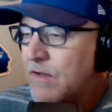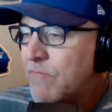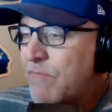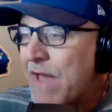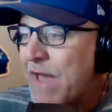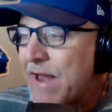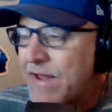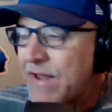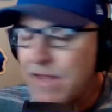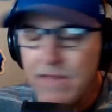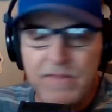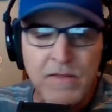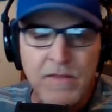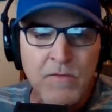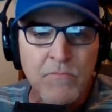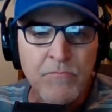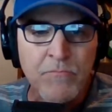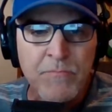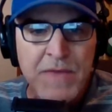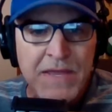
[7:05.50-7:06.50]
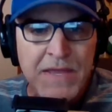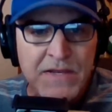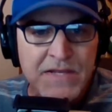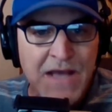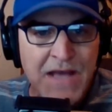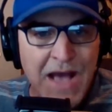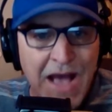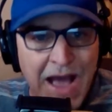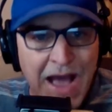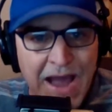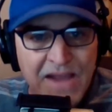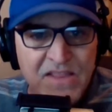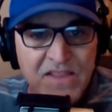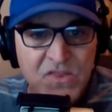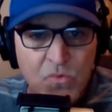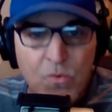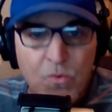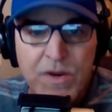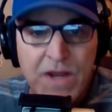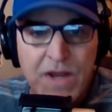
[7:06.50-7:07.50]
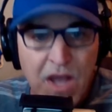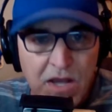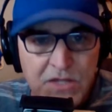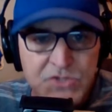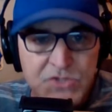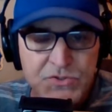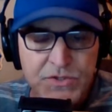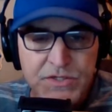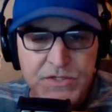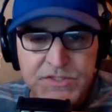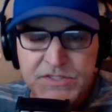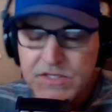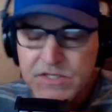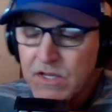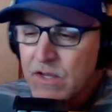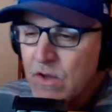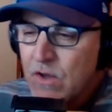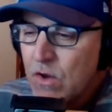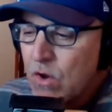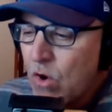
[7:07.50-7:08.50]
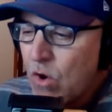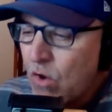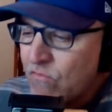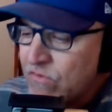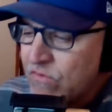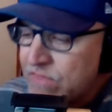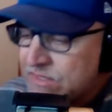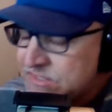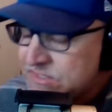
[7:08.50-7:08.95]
batting in the mid to high 300s over the